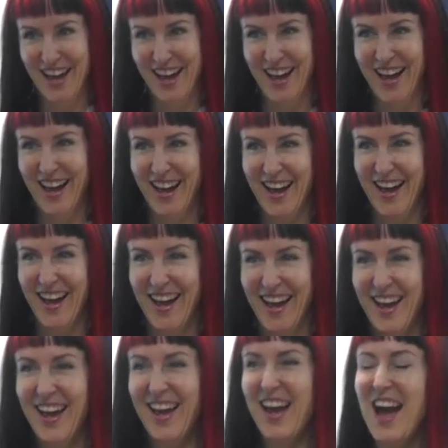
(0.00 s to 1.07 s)

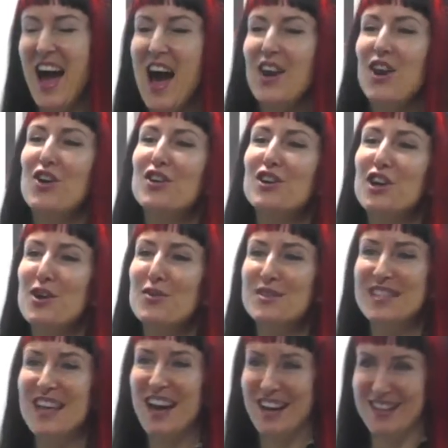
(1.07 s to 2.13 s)
Right. How long ago
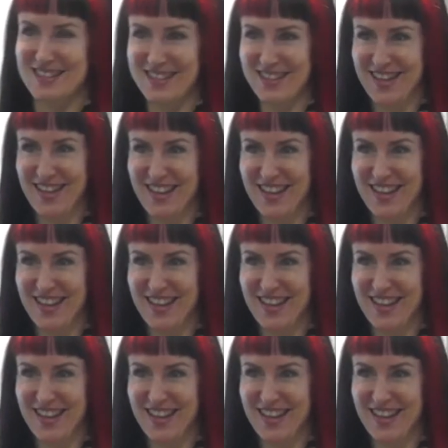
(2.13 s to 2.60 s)
was that?